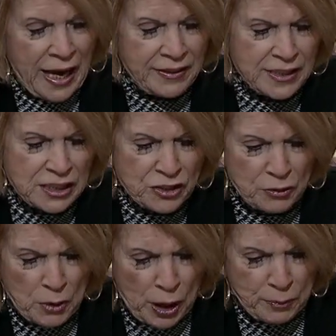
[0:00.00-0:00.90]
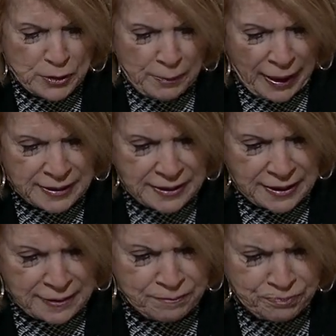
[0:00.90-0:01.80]
This is from Harper's
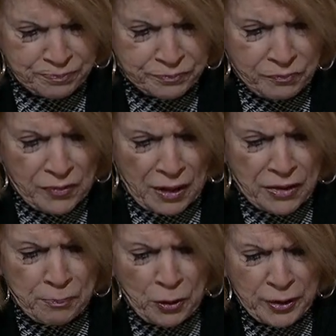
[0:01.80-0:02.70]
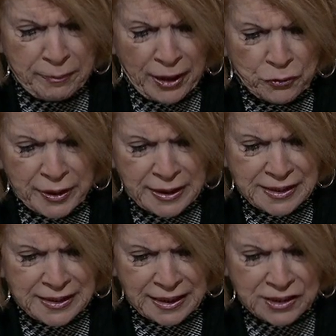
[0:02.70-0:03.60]
Magazine. The point about reading
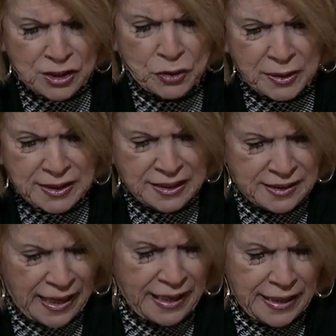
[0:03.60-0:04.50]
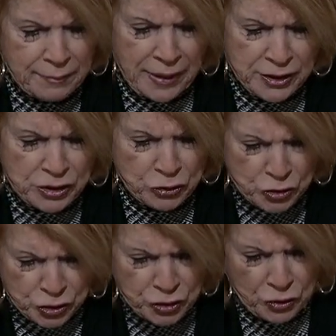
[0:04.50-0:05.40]
C.S. Lewis is that he makes you
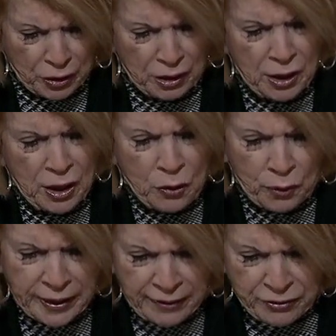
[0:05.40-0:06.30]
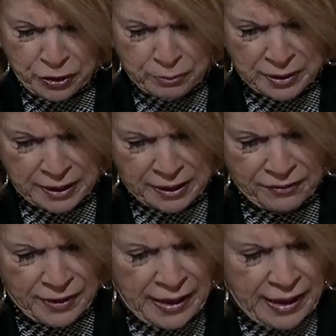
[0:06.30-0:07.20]
sure, whatever you
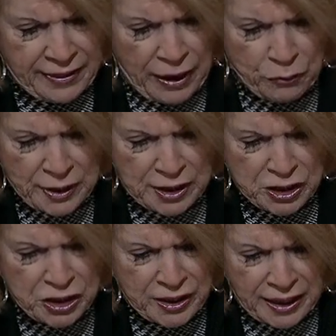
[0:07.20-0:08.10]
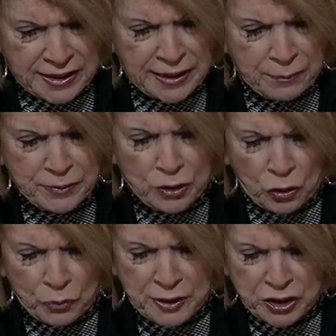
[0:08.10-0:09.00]
believe, that religion, accepted
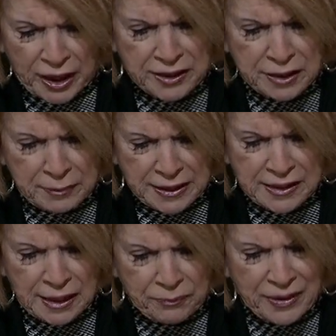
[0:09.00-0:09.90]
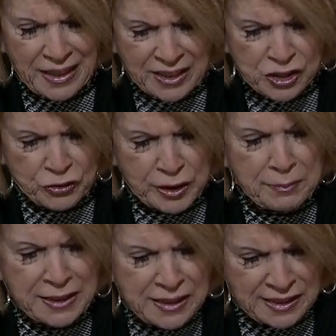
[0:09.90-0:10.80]
or rejected, means something
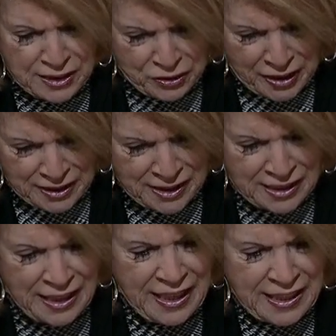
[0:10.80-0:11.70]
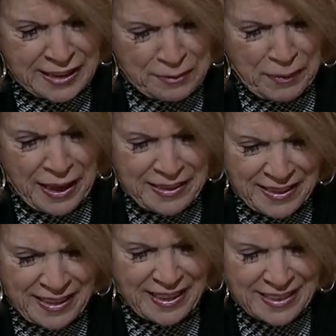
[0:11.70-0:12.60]
extremely serious,
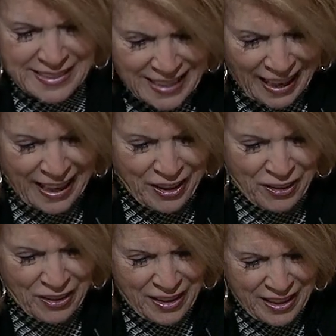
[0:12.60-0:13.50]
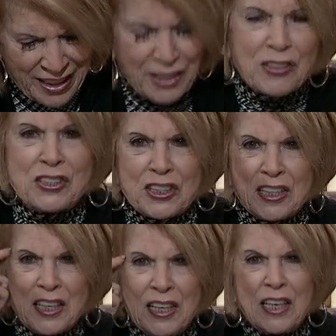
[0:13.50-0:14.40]
demanding the entire
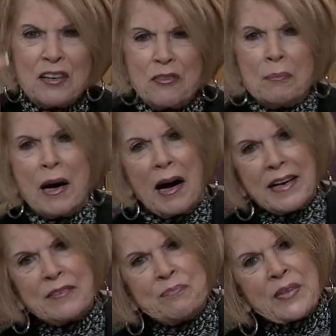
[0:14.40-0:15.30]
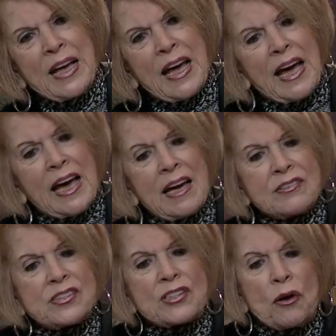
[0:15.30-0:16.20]
energy of the mind.
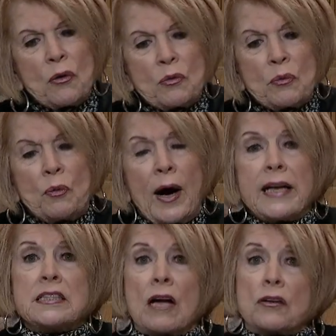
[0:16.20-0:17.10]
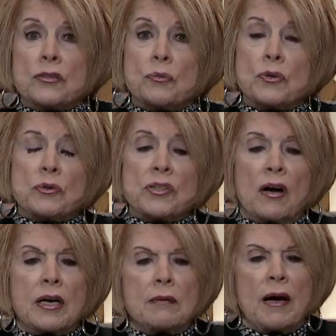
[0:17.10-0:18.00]
And so why is Dr. Woodward
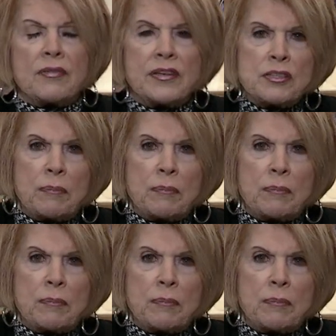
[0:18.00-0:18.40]
talking about this?